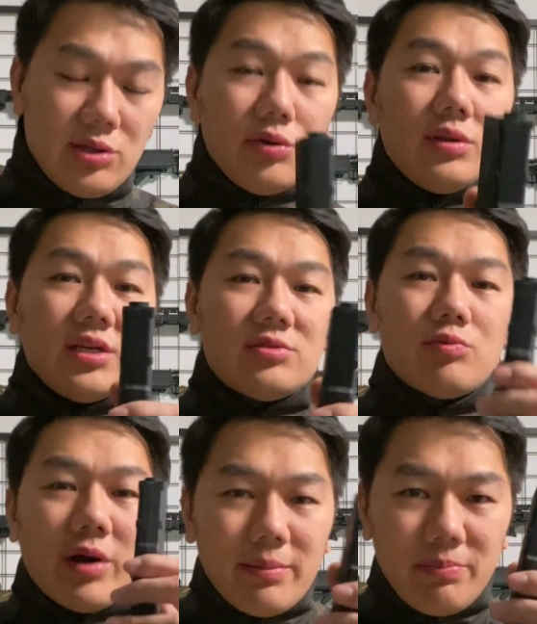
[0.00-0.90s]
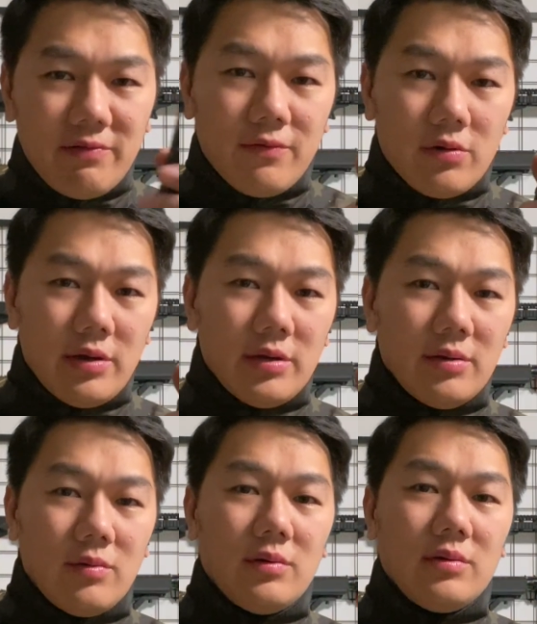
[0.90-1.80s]
Do this right before
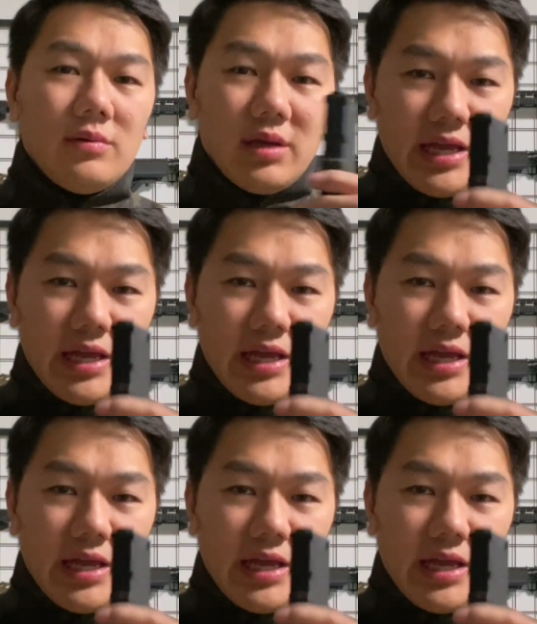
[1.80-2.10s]
the